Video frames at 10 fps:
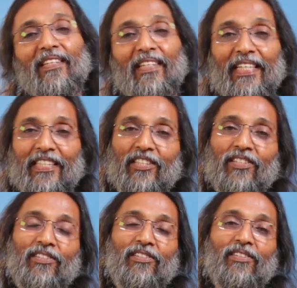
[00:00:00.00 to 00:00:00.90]

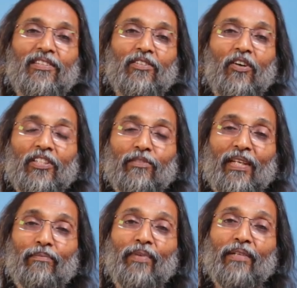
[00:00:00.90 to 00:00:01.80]
its
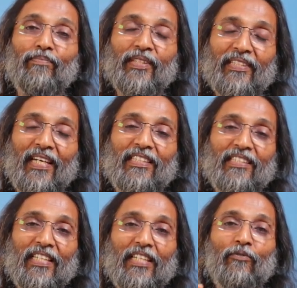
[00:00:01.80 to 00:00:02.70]
cosmic purpose that is
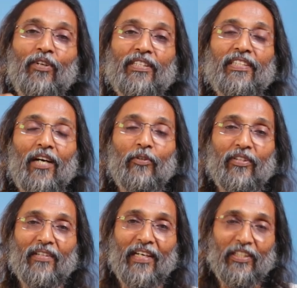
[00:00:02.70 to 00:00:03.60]
getting worked
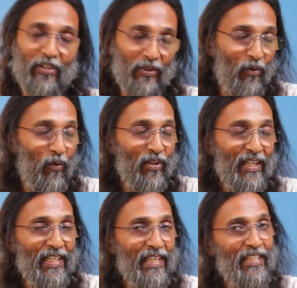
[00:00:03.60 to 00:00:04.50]
out, and you're
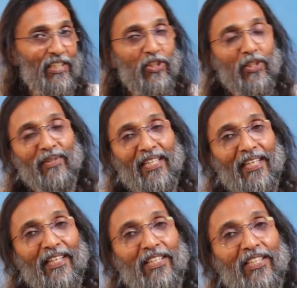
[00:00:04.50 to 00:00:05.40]
only an instrumental
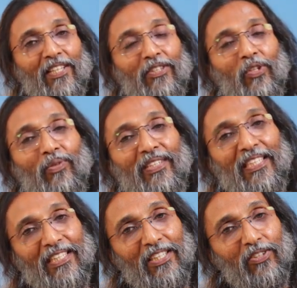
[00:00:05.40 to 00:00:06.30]
condition through which
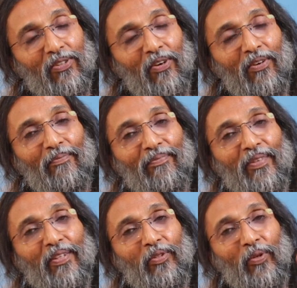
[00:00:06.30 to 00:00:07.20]
it is
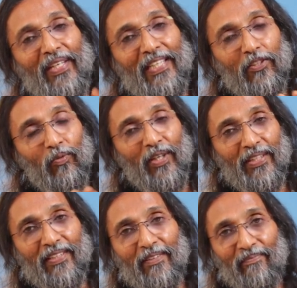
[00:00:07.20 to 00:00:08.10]
doing its
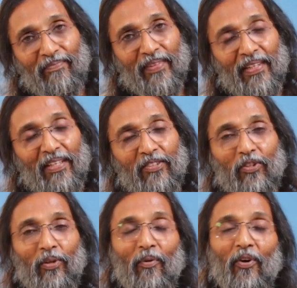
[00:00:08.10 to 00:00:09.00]
work.
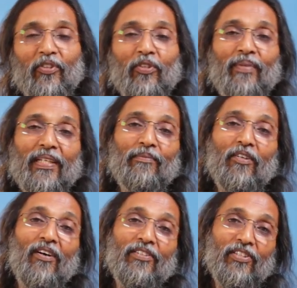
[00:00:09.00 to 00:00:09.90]
So the more you become
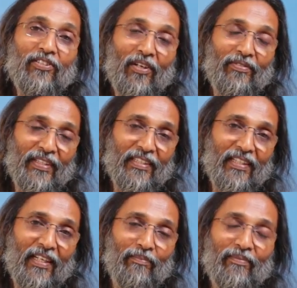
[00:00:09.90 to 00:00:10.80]
conscious of it,
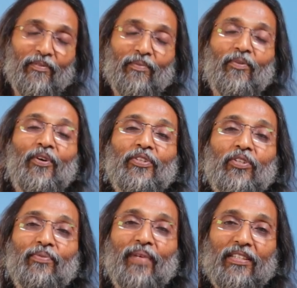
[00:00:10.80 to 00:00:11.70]
and more
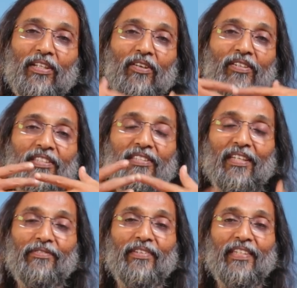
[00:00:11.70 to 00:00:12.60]
you make the conscious
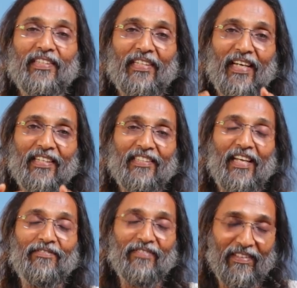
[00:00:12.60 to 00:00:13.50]
effort and
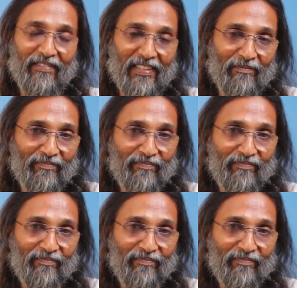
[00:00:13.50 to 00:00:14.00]
self-giving,